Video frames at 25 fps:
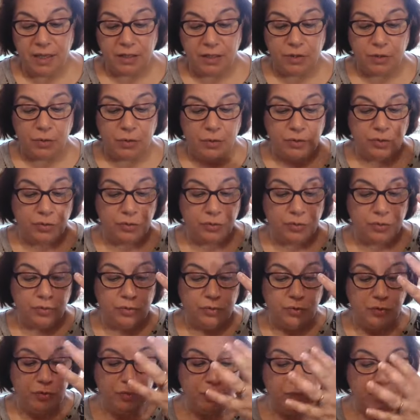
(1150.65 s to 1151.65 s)
You you
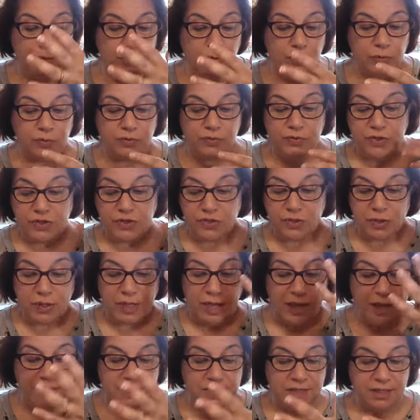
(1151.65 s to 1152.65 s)
you you
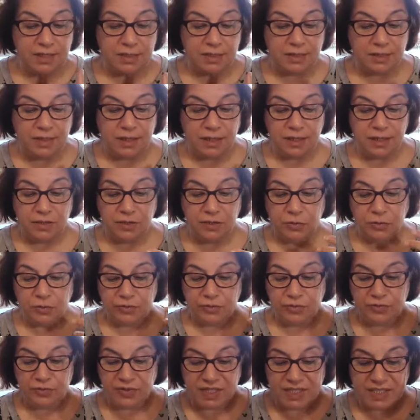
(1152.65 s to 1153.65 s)
visualizing things, you
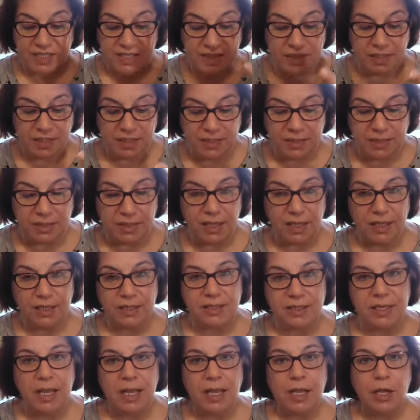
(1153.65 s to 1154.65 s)
seeing
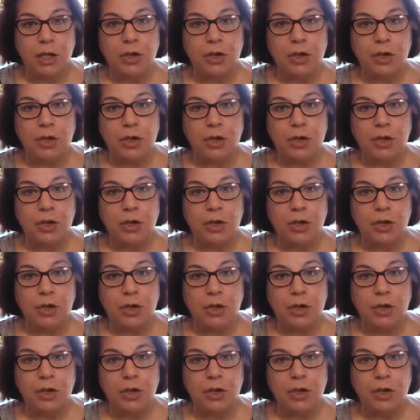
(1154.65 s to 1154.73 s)
things,